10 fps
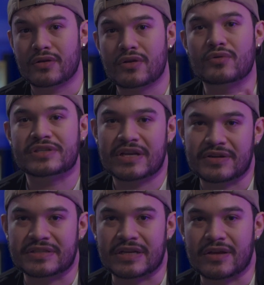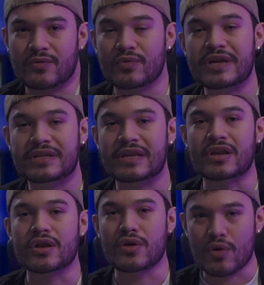No, seriously, we did
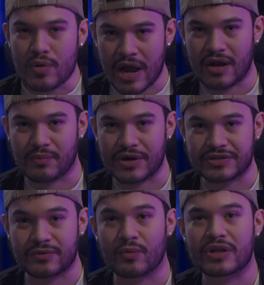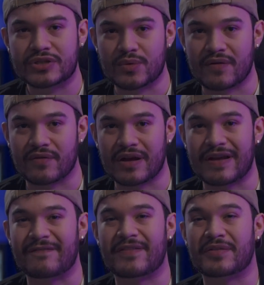no calibration whatsoever
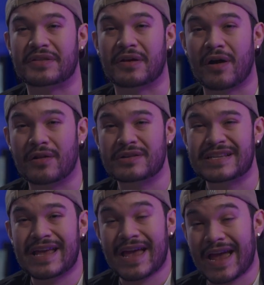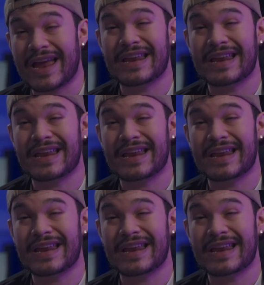and found that the colors and